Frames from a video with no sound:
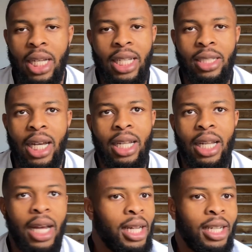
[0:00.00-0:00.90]
and it's kind of
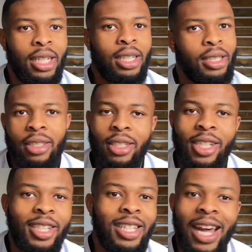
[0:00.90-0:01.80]
like, it's